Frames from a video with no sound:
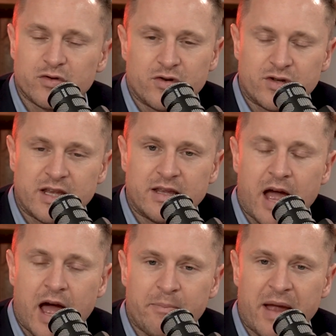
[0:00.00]
you also see
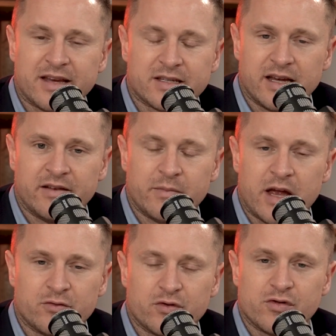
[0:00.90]
banks
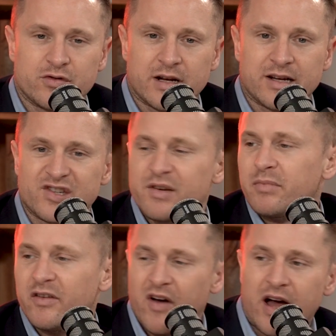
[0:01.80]
introduce like a
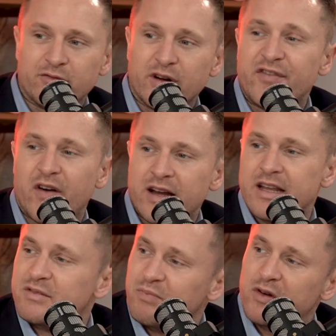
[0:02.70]
simplified
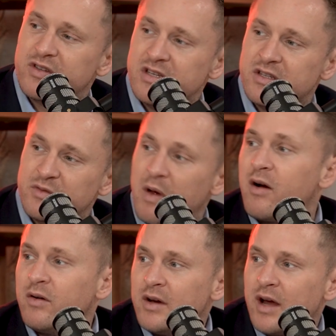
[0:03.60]
refinance process as
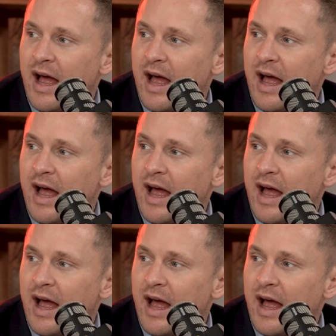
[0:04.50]
well.